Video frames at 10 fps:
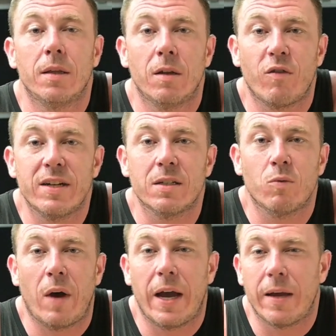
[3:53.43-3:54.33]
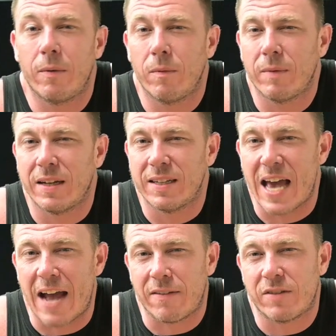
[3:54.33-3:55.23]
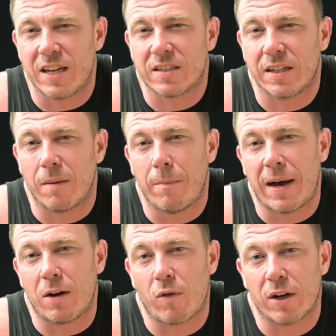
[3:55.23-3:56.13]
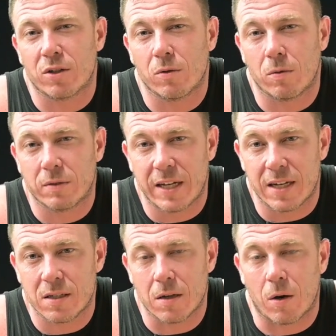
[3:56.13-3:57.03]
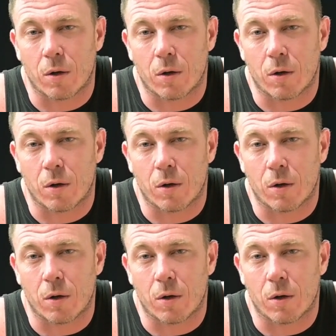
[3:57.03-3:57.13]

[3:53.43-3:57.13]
The reason why active testing and bidirectional tests